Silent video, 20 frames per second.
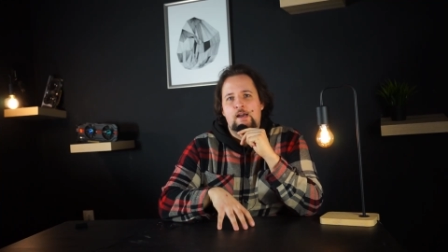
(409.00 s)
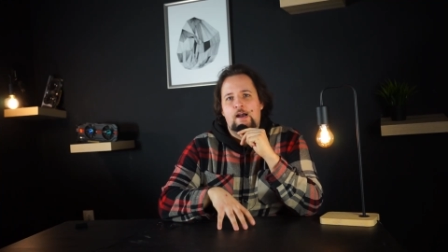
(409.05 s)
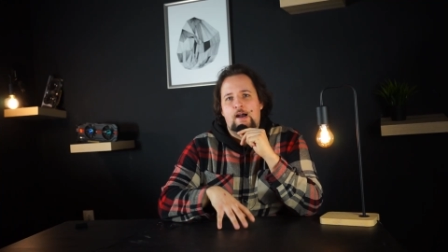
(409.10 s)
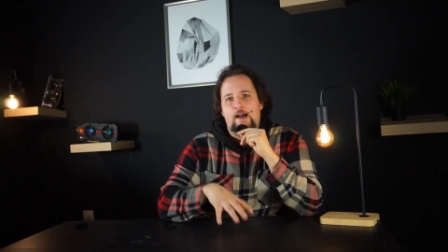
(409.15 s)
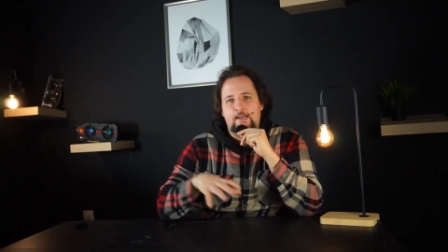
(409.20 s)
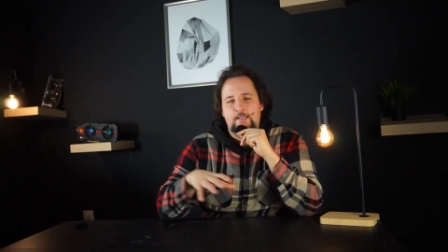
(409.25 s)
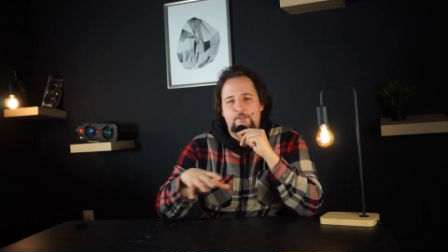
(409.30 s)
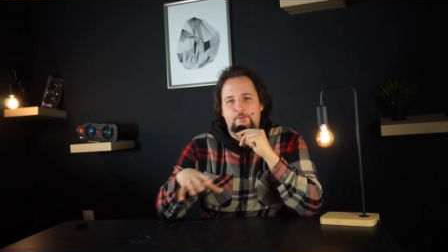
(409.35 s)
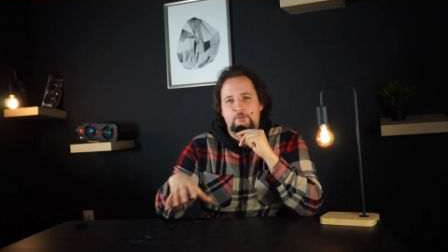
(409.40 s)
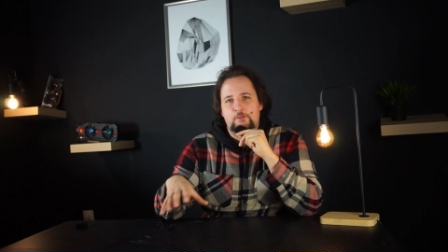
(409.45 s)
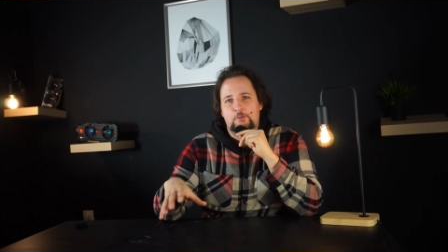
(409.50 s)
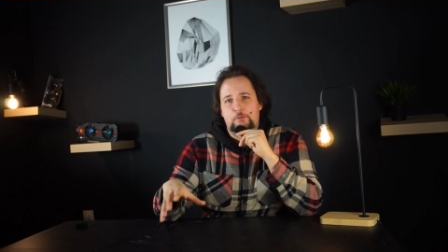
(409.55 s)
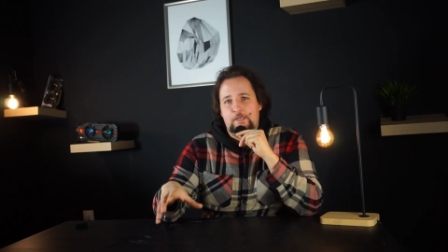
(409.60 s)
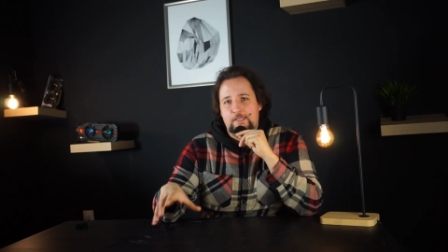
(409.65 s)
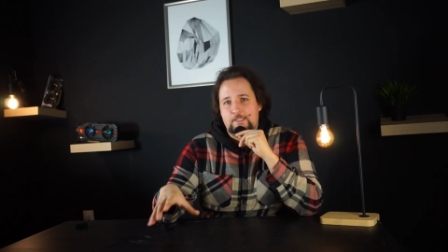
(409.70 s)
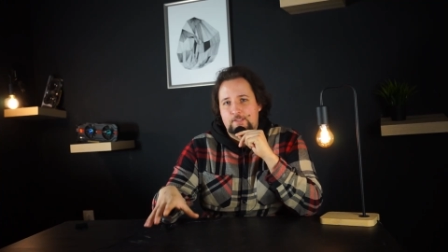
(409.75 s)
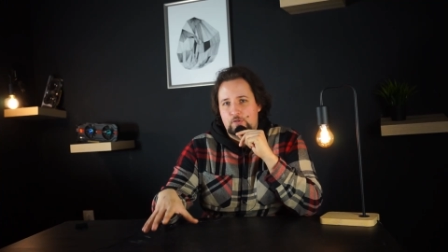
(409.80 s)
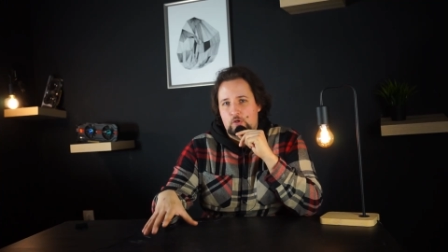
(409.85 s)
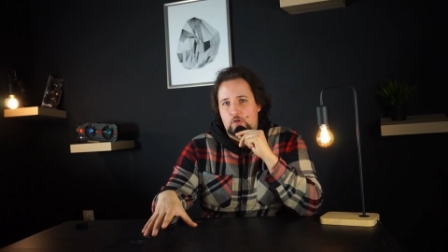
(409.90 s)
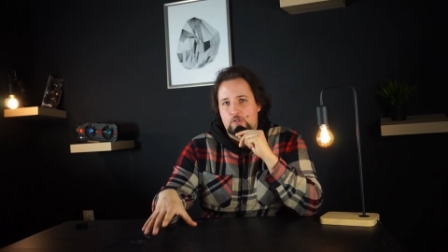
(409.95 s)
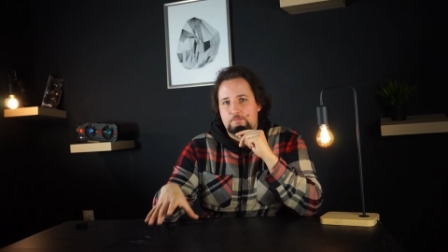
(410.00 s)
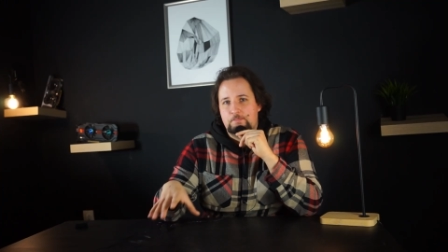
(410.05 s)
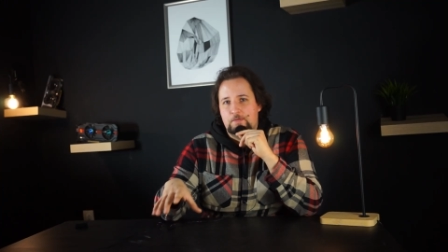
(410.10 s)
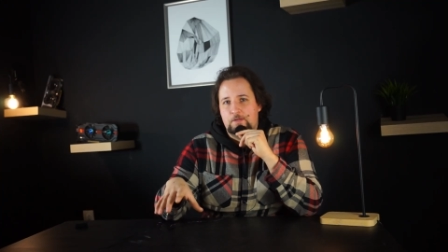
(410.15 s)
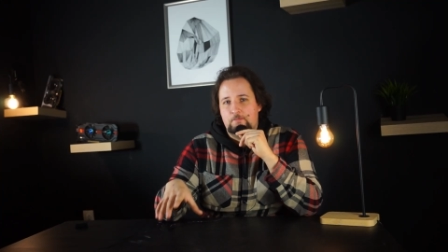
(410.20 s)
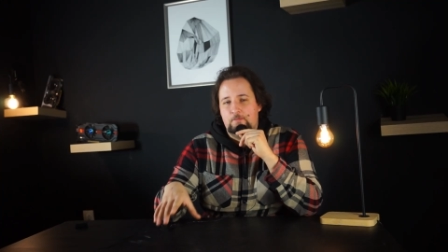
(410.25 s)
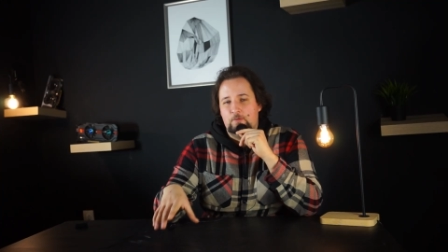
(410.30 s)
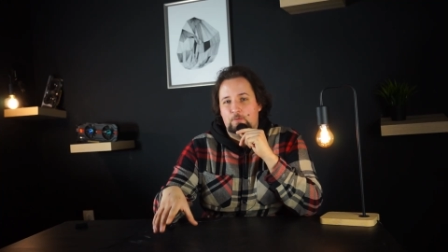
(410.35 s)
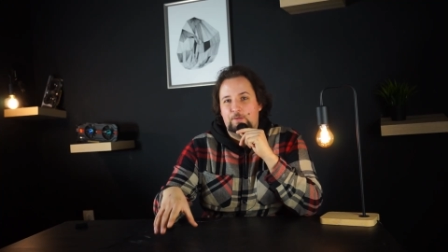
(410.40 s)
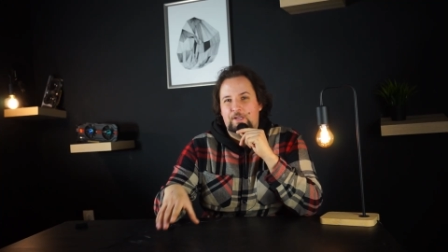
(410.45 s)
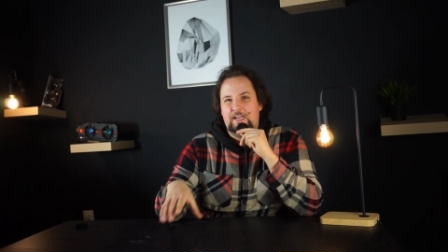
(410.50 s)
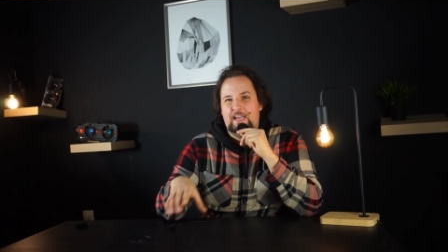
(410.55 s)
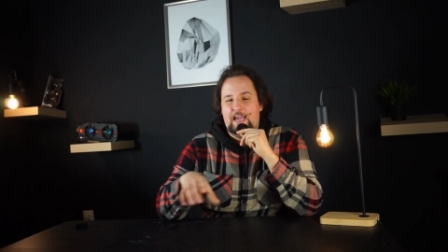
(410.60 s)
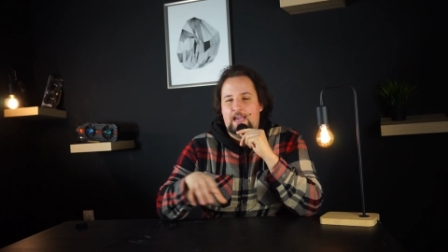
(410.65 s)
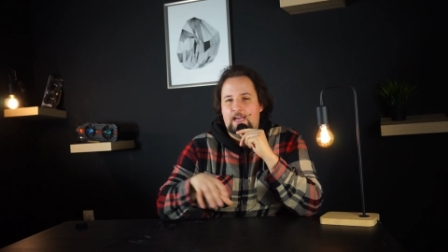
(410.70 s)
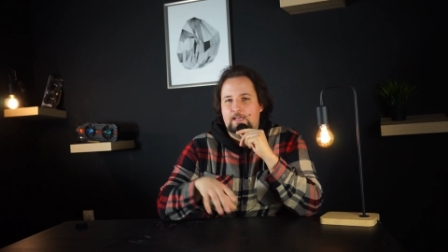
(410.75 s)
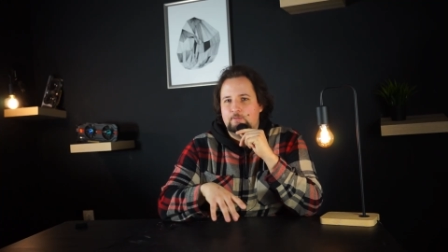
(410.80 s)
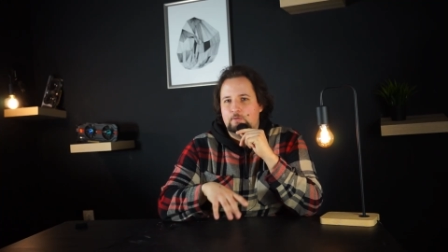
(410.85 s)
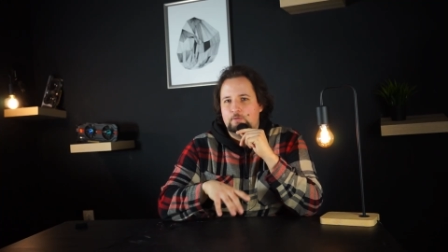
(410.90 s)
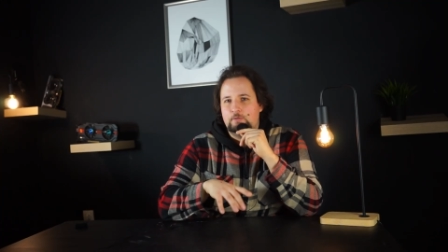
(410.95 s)
highly on your exhaust manifold
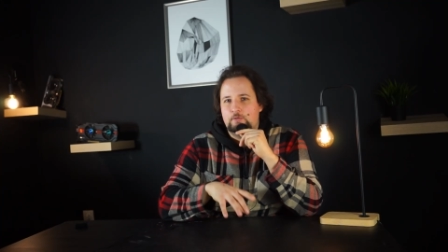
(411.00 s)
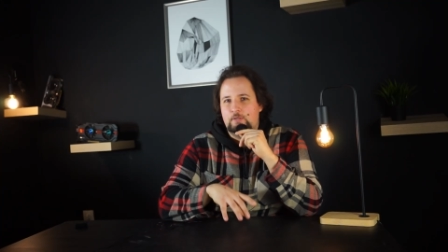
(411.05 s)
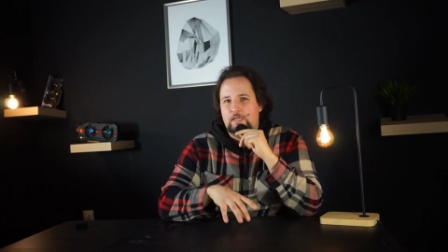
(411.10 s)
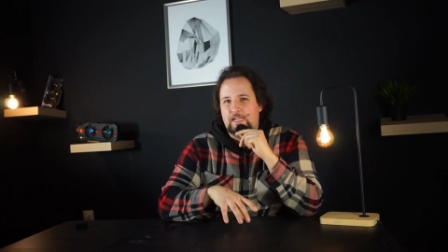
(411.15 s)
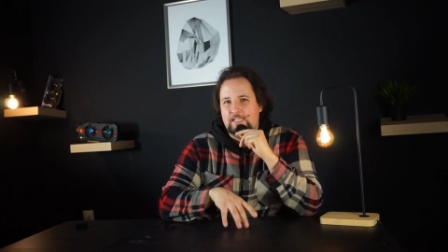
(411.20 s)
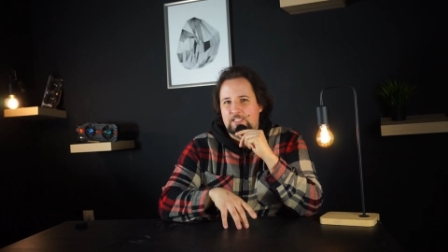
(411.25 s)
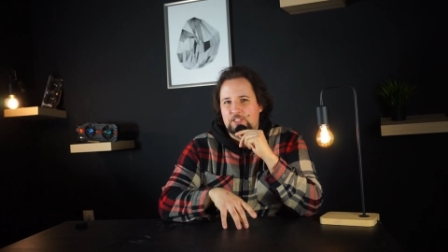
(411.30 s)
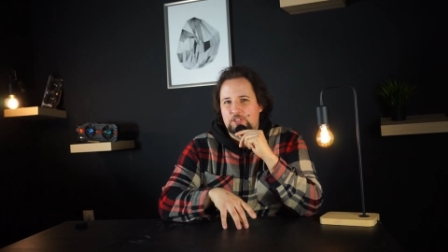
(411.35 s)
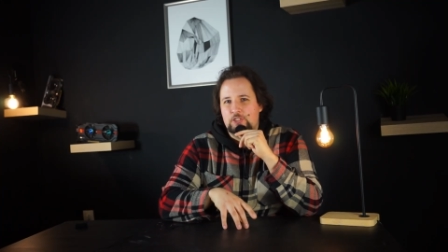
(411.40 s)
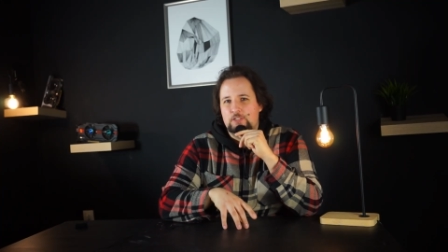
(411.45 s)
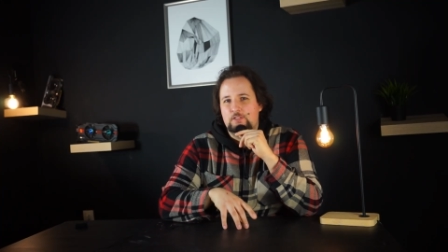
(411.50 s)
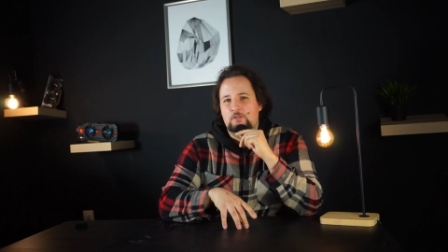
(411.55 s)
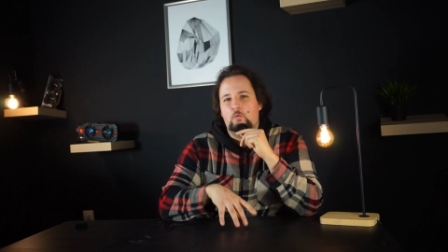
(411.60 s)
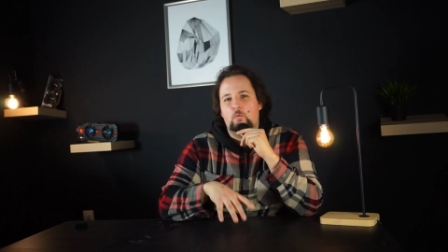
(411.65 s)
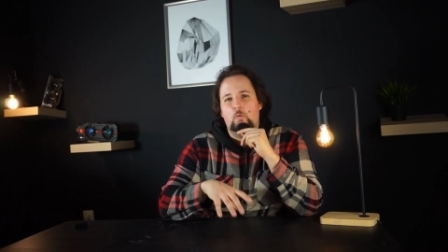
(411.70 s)
and on your engine,